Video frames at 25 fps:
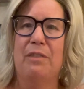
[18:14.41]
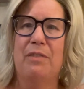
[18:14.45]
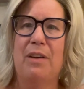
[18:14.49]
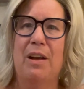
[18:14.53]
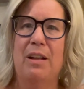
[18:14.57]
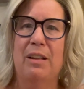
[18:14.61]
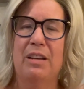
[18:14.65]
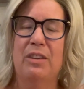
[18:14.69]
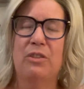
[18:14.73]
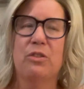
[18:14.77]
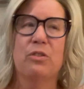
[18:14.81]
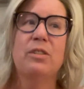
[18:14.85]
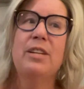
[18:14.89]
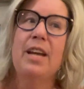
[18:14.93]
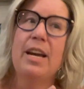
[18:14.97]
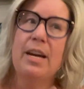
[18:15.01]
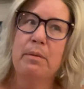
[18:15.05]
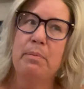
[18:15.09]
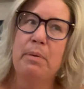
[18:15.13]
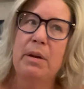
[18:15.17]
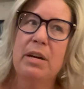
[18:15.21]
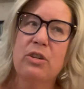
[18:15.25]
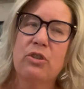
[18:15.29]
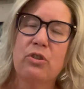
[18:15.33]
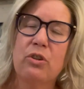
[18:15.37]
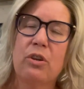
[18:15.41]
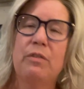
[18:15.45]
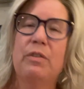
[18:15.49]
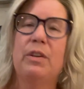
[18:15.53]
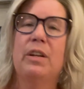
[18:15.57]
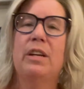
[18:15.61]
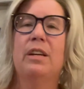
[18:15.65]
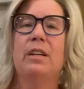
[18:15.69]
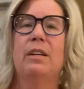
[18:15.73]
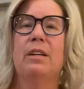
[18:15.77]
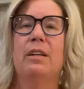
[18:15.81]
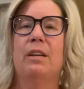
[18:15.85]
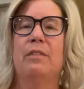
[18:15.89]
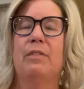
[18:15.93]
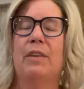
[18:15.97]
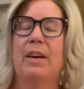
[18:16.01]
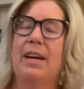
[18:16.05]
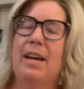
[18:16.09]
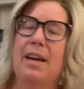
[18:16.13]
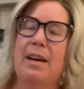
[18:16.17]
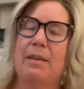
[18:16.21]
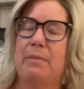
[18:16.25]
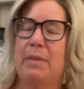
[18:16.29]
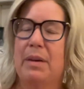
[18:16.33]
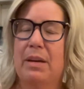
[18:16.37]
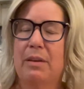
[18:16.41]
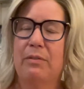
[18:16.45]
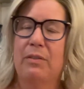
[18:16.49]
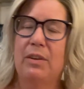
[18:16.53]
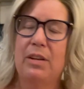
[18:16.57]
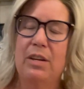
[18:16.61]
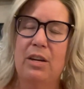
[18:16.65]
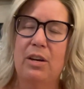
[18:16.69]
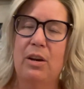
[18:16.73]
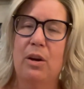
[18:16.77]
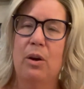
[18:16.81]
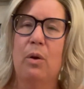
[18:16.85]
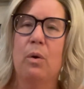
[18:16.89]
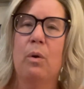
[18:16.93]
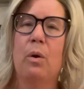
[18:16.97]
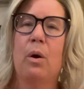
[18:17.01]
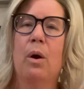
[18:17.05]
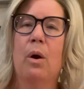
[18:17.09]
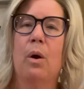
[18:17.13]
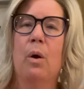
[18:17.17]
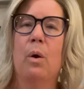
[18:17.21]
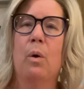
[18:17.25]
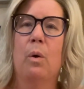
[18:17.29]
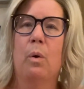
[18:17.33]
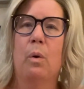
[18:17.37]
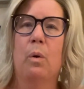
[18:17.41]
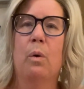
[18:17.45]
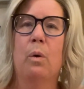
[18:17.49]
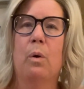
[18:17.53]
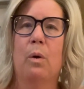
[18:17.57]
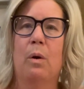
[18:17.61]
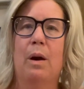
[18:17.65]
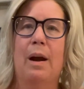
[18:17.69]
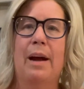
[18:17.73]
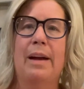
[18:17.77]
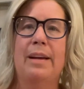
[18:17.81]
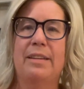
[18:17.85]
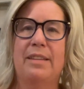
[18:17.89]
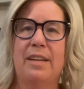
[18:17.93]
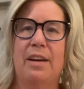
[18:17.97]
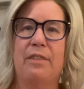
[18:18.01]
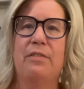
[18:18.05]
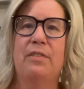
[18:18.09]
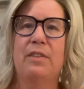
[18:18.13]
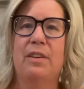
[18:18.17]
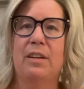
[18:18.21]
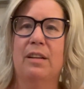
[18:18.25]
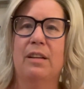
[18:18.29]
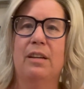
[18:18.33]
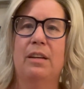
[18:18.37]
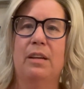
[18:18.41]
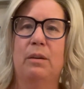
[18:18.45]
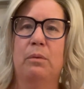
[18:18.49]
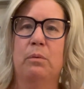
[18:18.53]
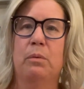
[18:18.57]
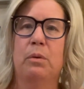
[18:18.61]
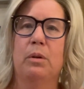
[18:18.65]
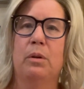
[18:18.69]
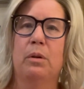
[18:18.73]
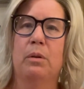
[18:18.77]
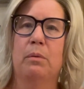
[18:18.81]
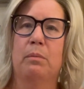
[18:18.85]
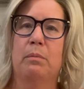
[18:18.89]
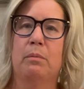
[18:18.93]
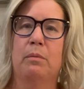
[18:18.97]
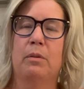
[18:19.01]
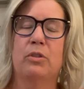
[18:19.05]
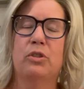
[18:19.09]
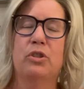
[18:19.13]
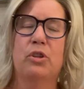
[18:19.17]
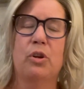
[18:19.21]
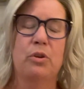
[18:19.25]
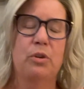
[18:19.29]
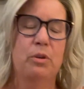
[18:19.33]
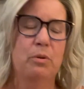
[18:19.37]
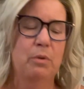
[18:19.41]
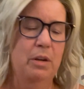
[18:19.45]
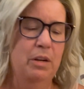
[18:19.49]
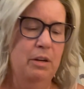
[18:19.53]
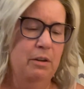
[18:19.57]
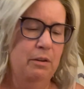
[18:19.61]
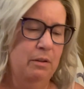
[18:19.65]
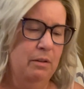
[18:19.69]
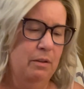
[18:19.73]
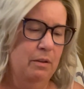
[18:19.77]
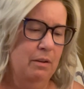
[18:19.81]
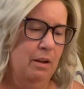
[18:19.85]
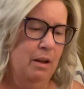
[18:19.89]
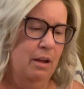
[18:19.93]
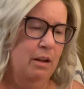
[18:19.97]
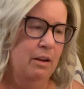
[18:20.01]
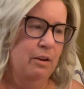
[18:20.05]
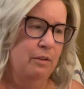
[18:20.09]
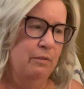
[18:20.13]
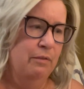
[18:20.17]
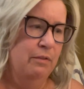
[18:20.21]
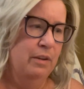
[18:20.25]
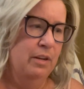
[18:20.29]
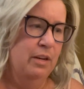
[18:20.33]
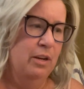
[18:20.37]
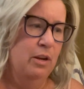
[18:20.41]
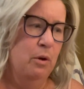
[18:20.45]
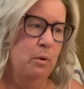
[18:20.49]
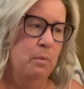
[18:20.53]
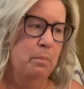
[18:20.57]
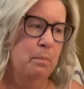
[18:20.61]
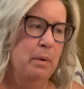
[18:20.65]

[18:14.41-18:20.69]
I'll either take a picture of it if I can't make a video, or I definitely will show you in a video.